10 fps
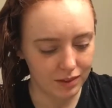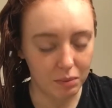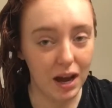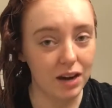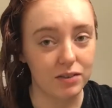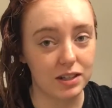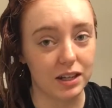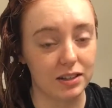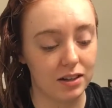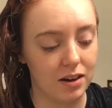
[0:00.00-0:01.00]
Kind of
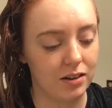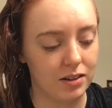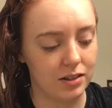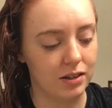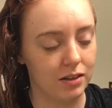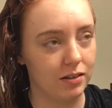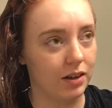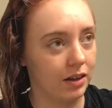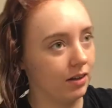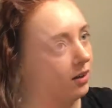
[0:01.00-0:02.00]
addicted, honestly.
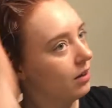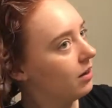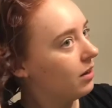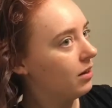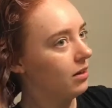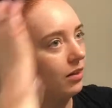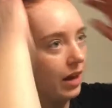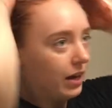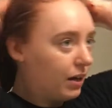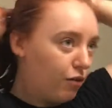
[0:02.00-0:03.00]
Like, the
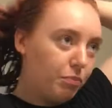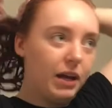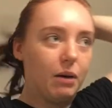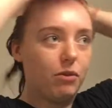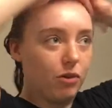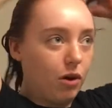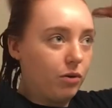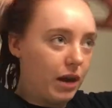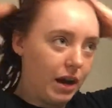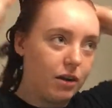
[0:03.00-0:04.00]
idea of playing with your
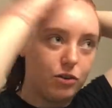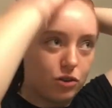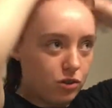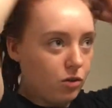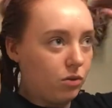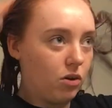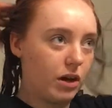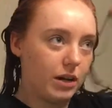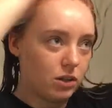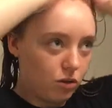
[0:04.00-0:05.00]
own hair and just doing all
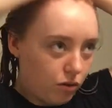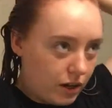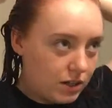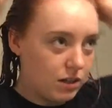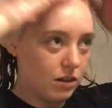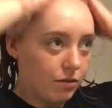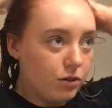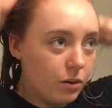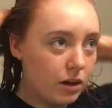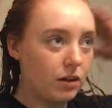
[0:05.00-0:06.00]
kinds of crazy stuff
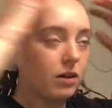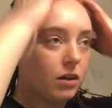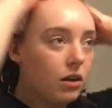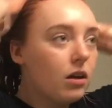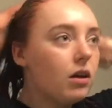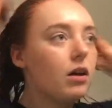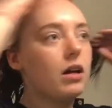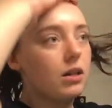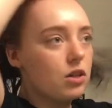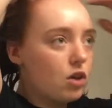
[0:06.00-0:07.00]
to it,
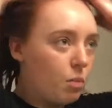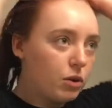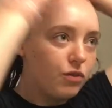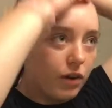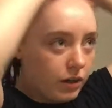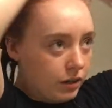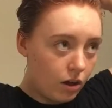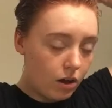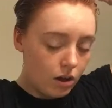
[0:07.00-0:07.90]
it's so much fun.